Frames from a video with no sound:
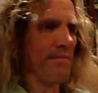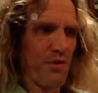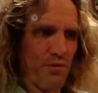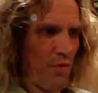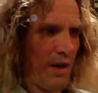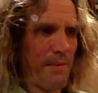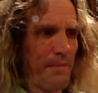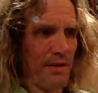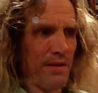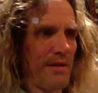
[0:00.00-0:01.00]
20
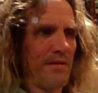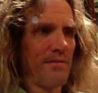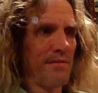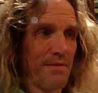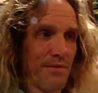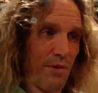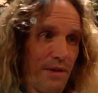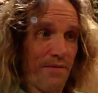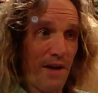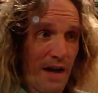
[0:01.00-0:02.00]
million,
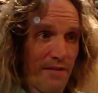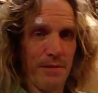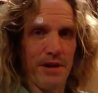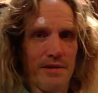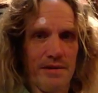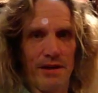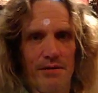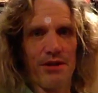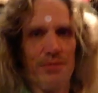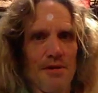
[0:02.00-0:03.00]
25 million
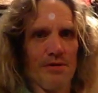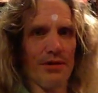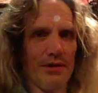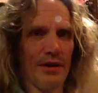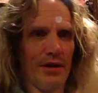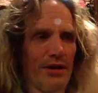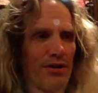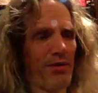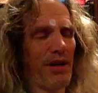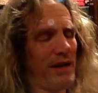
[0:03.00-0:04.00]
cigarette smokers in the
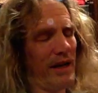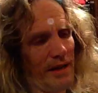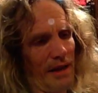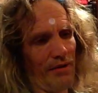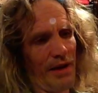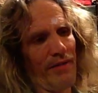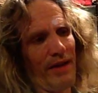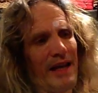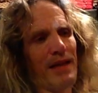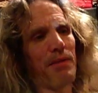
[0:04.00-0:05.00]
country, and yet they don't have
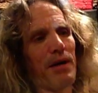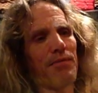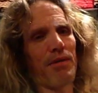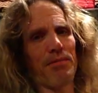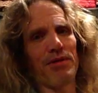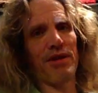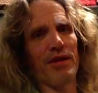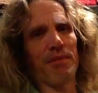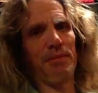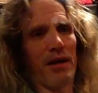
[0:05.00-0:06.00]
anybody
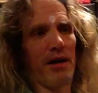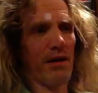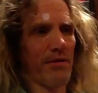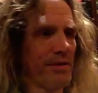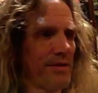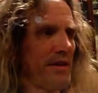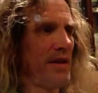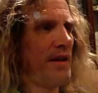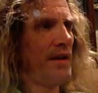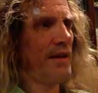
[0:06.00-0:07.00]
representing them in Congress.
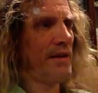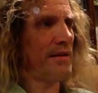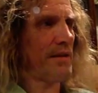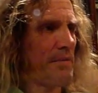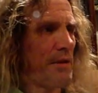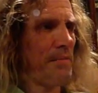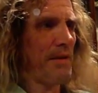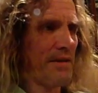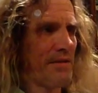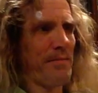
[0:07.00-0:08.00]
There could be
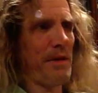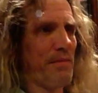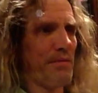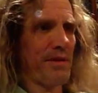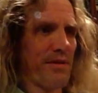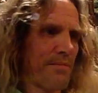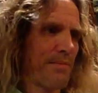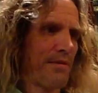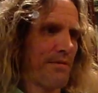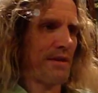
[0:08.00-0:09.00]
millions of people with
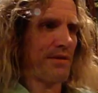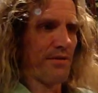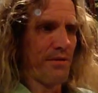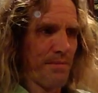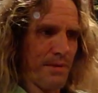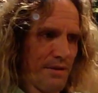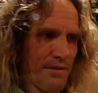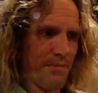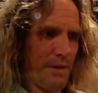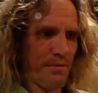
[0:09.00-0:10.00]
disabilities, or millions
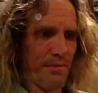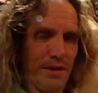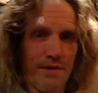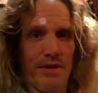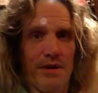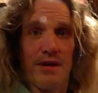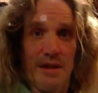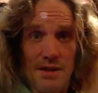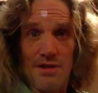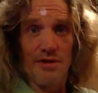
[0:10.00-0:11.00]
of people with different
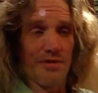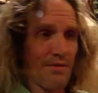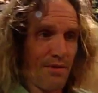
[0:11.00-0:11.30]
conditions or